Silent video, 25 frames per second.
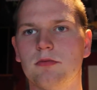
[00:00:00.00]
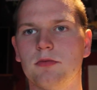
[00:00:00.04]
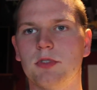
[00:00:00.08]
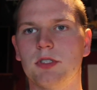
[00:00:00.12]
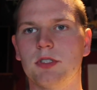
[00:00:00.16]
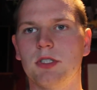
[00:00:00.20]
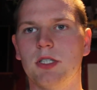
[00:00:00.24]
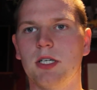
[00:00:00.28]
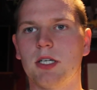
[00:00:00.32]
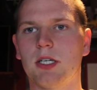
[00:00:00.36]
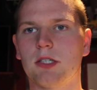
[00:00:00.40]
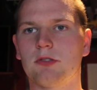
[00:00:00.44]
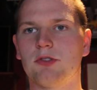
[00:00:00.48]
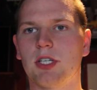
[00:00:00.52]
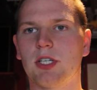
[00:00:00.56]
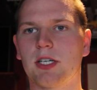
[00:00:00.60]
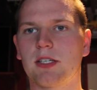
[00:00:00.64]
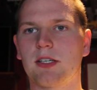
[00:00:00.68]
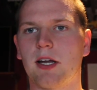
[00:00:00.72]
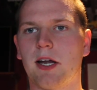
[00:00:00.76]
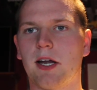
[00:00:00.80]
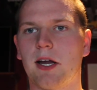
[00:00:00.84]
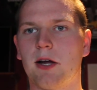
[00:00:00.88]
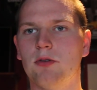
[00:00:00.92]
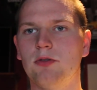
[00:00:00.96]
So yeah, check
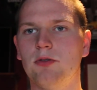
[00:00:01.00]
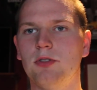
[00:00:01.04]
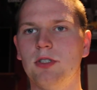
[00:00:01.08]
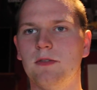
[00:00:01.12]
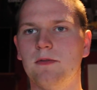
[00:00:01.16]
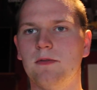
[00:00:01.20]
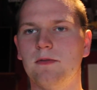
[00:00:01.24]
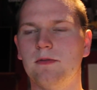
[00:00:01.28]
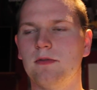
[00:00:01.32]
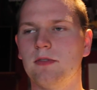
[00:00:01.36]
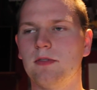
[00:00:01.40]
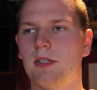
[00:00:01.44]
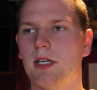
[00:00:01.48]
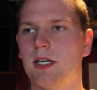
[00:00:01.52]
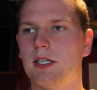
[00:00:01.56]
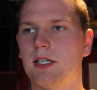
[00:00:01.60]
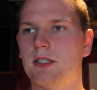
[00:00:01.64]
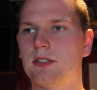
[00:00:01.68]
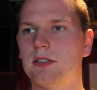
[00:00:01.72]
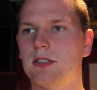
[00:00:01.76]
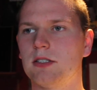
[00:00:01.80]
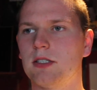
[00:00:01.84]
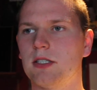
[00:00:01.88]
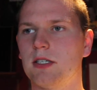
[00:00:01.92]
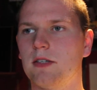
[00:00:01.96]
that out.
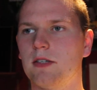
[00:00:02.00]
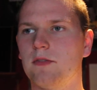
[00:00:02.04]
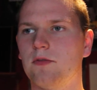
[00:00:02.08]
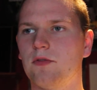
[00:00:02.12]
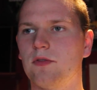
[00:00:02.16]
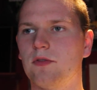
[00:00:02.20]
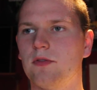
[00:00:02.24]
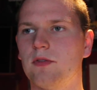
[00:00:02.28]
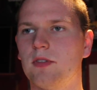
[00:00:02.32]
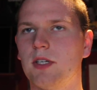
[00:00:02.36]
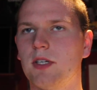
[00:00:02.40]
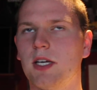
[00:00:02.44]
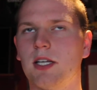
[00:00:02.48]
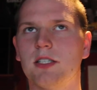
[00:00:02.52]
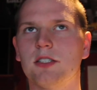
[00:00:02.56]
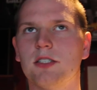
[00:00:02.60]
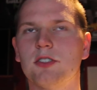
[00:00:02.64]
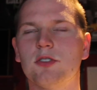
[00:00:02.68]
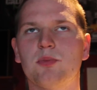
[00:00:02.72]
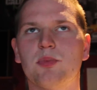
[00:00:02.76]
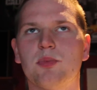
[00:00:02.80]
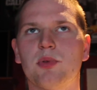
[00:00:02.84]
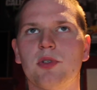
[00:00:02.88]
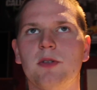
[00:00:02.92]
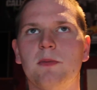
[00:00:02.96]
And uh, yeah, this
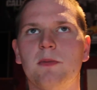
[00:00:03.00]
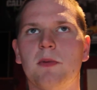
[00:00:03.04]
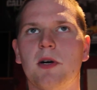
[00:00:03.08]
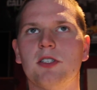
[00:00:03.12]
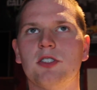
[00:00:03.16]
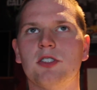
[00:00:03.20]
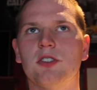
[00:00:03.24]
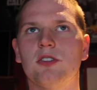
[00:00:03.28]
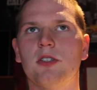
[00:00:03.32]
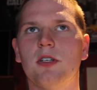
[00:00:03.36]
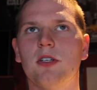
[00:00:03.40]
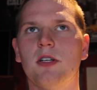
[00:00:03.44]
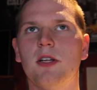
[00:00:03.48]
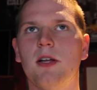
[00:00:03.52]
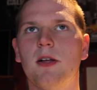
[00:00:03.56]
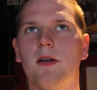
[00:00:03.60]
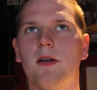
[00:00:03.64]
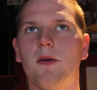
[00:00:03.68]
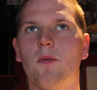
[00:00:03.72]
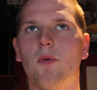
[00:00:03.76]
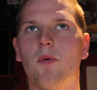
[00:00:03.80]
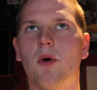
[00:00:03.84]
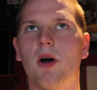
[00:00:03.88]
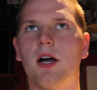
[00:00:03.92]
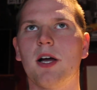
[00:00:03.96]
is pretty much
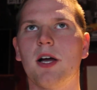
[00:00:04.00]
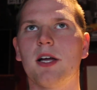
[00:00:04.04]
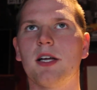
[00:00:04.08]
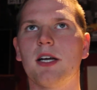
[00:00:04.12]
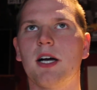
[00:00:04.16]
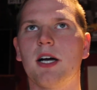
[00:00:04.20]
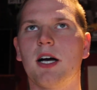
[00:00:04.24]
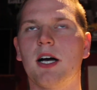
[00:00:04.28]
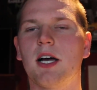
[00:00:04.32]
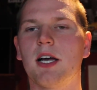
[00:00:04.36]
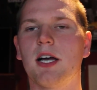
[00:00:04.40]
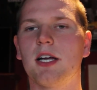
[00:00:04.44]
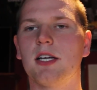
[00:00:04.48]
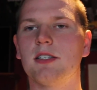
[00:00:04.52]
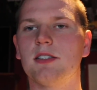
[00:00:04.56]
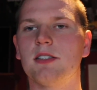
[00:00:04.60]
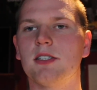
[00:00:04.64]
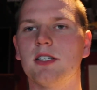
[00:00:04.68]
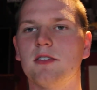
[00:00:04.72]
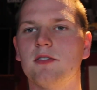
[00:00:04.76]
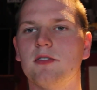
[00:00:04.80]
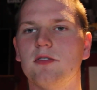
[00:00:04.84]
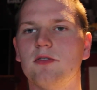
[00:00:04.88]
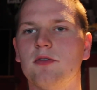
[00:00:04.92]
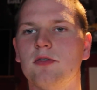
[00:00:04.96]
why I
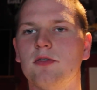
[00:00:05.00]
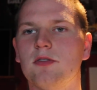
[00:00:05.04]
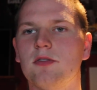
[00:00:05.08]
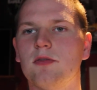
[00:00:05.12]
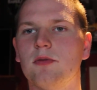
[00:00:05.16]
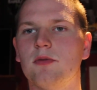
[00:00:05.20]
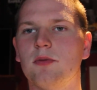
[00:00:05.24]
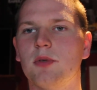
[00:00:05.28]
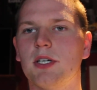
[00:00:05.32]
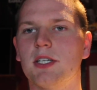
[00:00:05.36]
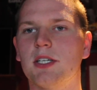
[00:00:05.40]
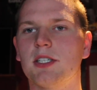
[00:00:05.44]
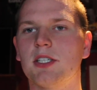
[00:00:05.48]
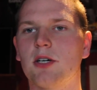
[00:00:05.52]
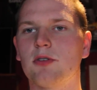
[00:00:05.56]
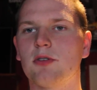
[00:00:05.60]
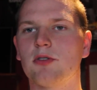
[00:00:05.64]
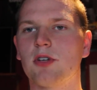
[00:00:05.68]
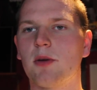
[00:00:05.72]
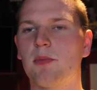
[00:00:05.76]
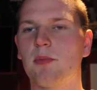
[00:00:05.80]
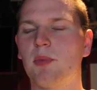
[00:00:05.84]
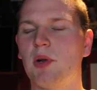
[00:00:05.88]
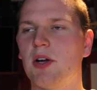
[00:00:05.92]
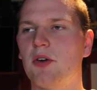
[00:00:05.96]
didn't why I
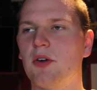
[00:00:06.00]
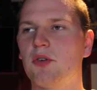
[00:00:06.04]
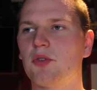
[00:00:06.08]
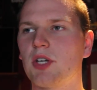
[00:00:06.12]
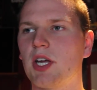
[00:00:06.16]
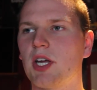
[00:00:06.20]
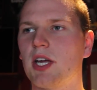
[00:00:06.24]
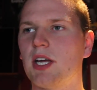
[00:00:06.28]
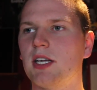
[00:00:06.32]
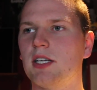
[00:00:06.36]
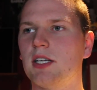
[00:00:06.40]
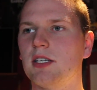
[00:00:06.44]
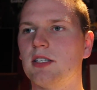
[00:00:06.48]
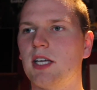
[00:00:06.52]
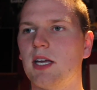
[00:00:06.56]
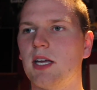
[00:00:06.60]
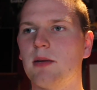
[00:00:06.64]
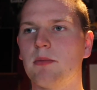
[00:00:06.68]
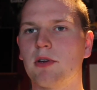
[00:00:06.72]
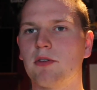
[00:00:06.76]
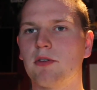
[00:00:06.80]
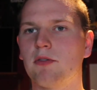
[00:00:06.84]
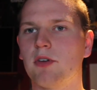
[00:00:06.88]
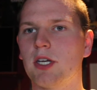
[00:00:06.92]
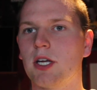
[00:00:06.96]
don't upload a
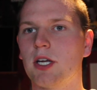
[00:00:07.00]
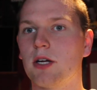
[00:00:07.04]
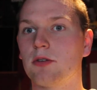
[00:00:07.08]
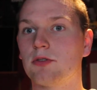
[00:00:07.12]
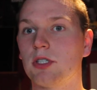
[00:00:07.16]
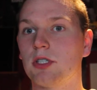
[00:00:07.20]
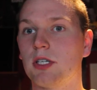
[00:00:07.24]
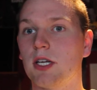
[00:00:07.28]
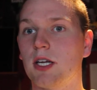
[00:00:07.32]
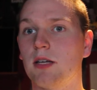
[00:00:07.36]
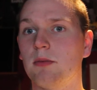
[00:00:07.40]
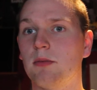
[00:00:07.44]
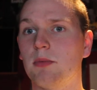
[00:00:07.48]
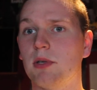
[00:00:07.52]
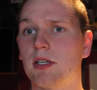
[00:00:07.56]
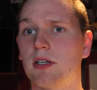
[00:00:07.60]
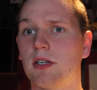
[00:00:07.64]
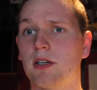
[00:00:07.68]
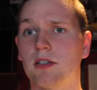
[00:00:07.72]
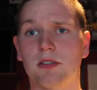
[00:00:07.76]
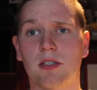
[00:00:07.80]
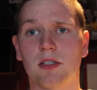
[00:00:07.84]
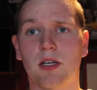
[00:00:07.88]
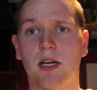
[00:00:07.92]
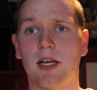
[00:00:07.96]
gaming video today,
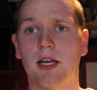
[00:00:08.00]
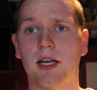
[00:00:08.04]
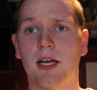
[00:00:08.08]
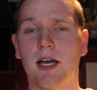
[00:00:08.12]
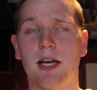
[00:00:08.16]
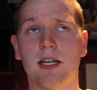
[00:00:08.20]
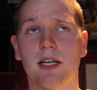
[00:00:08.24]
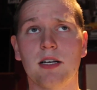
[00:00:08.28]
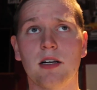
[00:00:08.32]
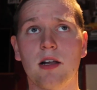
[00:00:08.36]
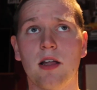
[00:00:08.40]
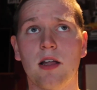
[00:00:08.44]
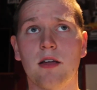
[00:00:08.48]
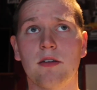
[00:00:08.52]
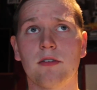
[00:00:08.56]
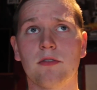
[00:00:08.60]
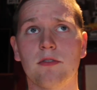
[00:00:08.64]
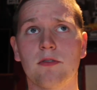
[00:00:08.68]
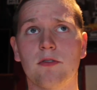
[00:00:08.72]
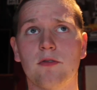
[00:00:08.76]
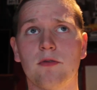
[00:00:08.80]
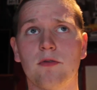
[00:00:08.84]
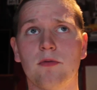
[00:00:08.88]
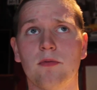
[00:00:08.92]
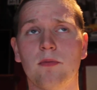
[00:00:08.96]
because I had a lot
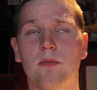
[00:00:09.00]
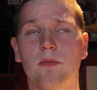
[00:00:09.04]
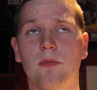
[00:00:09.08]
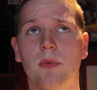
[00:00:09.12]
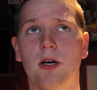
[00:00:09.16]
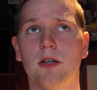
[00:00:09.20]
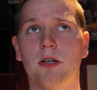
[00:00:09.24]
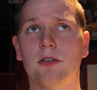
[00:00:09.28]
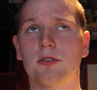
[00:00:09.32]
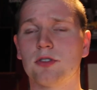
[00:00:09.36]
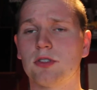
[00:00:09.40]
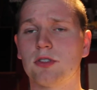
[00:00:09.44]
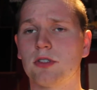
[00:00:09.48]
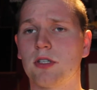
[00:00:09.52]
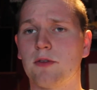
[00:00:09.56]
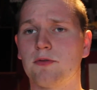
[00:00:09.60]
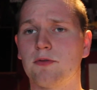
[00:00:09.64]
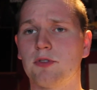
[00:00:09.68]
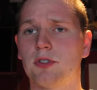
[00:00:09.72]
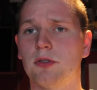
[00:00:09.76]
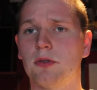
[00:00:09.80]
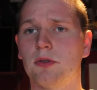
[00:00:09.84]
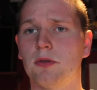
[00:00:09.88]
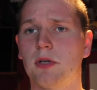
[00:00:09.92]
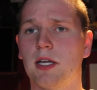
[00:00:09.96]
of other stuff
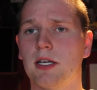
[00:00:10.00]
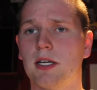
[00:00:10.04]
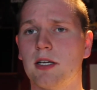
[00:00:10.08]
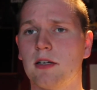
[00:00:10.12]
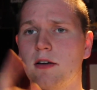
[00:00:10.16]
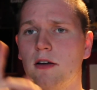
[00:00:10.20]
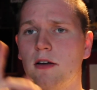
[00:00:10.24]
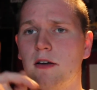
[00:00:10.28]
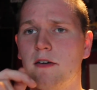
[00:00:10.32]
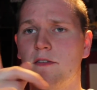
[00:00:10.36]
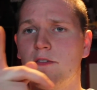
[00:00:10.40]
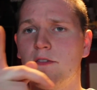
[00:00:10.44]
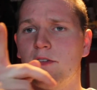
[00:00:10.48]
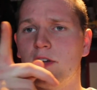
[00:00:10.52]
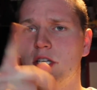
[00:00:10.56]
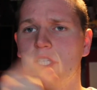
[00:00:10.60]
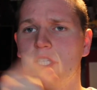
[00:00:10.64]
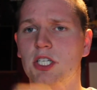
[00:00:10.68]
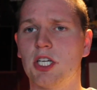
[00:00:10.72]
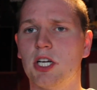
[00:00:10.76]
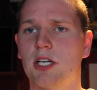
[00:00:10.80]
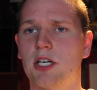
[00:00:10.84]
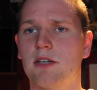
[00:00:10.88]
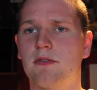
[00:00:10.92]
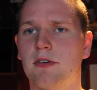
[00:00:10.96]
to do, like a
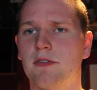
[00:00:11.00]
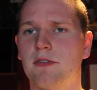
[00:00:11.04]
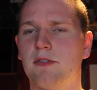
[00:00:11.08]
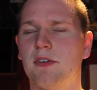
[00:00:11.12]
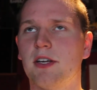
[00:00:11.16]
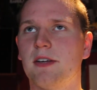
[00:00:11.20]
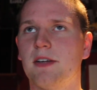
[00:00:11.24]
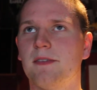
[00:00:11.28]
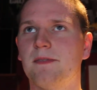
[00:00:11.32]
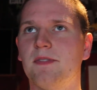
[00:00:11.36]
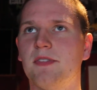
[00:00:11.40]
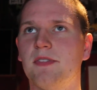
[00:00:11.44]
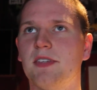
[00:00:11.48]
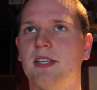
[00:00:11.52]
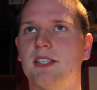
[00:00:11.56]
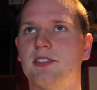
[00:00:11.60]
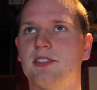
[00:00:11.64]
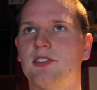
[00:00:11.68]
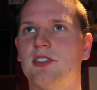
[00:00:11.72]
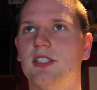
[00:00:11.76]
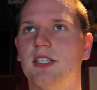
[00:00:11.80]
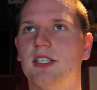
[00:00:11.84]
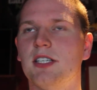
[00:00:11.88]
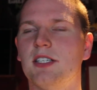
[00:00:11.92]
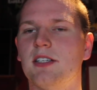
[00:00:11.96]
photography.
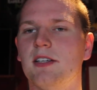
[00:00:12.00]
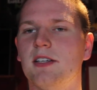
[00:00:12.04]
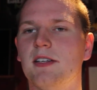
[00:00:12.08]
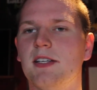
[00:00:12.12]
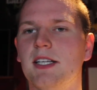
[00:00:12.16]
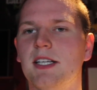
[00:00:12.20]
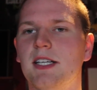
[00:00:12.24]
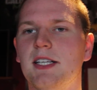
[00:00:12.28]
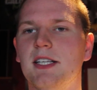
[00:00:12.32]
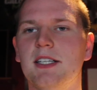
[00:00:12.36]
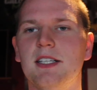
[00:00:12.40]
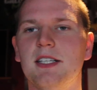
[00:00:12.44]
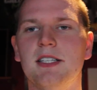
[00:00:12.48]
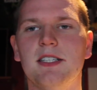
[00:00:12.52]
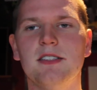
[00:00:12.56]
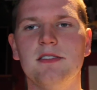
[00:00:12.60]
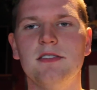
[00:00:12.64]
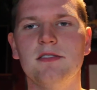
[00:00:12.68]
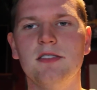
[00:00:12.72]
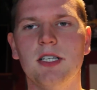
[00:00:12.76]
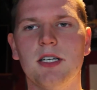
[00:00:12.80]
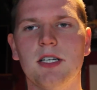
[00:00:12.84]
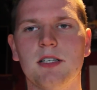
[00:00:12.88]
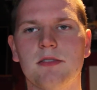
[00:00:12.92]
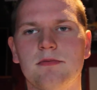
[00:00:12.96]
Yes, indeed.
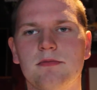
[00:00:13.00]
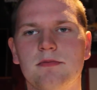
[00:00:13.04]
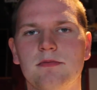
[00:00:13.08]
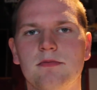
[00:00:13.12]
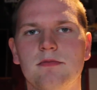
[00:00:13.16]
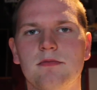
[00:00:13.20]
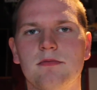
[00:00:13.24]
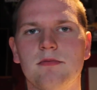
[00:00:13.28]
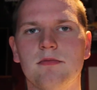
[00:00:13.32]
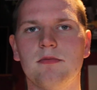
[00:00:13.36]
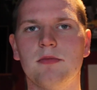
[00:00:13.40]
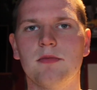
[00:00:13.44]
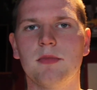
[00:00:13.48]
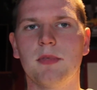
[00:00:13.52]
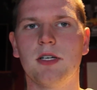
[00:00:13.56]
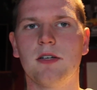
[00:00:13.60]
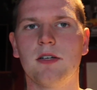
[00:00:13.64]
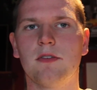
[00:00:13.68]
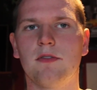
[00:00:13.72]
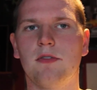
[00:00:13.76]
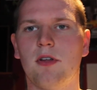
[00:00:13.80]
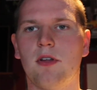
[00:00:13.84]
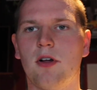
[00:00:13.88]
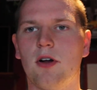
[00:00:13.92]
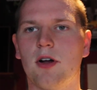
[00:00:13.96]
Yeah,
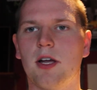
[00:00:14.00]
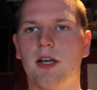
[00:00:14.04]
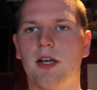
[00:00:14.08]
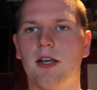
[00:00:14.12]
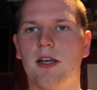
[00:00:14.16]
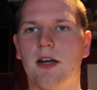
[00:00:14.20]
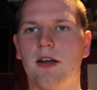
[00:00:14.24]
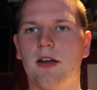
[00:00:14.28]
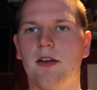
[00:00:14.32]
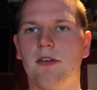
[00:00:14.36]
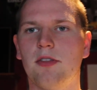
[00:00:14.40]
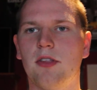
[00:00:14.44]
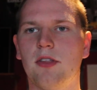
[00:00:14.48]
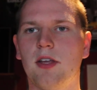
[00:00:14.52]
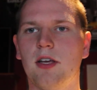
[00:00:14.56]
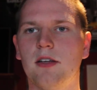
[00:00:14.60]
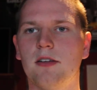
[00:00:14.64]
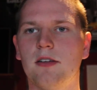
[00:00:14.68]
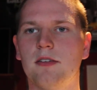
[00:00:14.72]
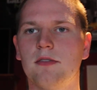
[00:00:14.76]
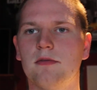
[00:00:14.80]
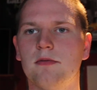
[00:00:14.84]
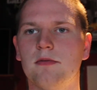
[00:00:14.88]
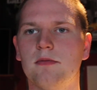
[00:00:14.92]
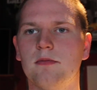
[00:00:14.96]
a vloggy kind of
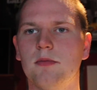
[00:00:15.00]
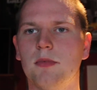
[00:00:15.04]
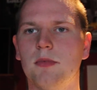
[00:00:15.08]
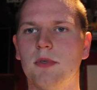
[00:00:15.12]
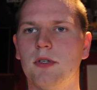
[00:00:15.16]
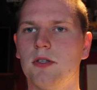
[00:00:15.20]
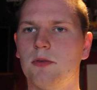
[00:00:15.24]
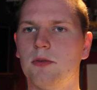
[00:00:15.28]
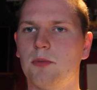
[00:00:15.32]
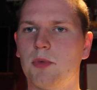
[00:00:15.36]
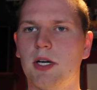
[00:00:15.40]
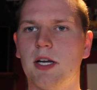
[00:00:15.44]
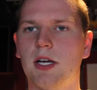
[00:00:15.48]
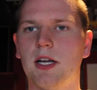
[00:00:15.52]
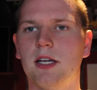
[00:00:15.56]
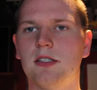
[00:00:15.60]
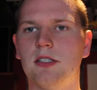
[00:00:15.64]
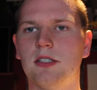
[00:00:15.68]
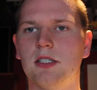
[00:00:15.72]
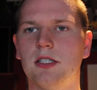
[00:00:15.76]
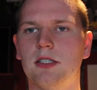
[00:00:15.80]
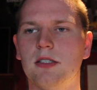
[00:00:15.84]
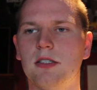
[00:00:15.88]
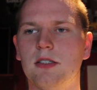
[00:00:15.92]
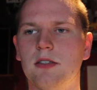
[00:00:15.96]
thing on what I
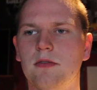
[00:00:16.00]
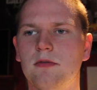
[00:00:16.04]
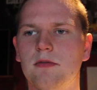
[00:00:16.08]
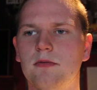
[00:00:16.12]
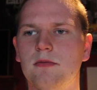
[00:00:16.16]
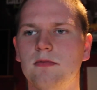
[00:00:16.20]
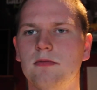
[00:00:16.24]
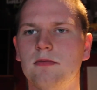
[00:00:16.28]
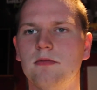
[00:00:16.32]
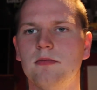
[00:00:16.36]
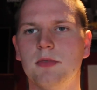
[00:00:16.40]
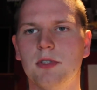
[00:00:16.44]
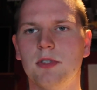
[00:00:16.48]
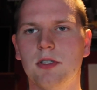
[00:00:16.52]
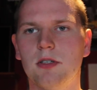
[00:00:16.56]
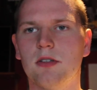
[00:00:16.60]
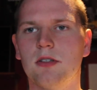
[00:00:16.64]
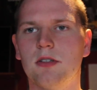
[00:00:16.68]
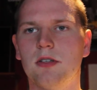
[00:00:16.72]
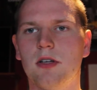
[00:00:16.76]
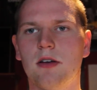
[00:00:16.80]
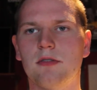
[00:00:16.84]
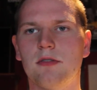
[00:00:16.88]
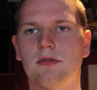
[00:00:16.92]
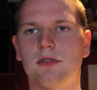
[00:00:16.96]
did. Good
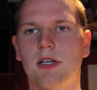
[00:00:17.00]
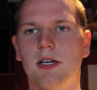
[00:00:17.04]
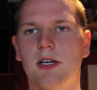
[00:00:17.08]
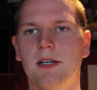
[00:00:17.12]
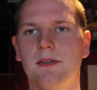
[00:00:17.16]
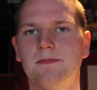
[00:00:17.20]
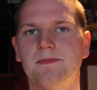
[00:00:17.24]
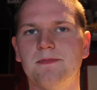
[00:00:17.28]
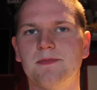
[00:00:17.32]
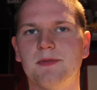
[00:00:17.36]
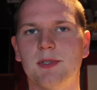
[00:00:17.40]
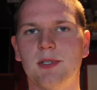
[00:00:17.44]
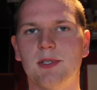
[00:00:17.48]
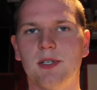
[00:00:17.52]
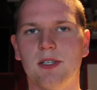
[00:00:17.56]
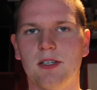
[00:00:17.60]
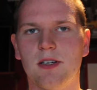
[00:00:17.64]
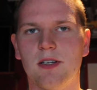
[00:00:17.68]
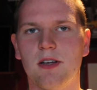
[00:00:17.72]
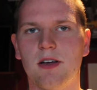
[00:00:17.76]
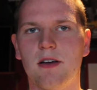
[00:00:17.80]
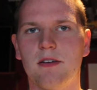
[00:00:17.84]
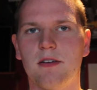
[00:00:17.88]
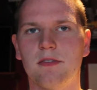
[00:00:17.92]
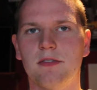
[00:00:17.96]
enough, right? Good
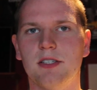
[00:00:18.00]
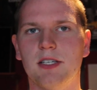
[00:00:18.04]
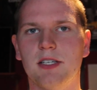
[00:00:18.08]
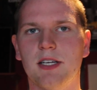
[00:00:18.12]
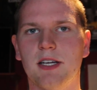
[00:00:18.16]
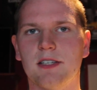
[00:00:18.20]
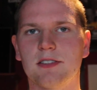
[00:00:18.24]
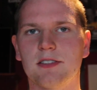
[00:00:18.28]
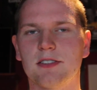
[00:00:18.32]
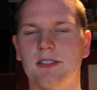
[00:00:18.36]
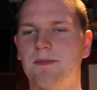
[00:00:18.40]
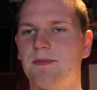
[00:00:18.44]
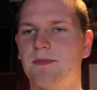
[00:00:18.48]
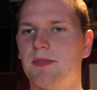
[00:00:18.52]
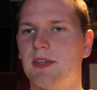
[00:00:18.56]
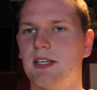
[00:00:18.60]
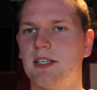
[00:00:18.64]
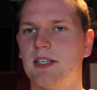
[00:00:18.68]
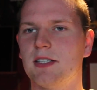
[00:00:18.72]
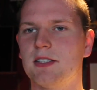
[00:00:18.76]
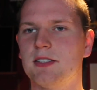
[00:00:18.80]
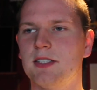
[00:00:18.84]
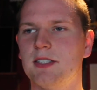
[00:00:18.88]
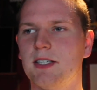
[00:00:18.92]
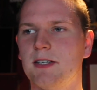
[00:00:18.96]
enough. Yes.
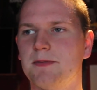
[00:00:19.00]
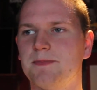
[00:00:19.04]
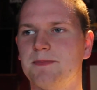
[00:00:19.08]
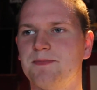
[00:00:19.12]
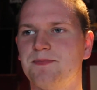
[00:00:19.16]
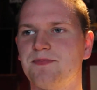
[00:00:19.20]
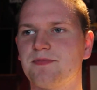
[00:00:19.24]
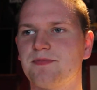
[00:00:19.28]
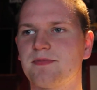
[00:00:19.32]
So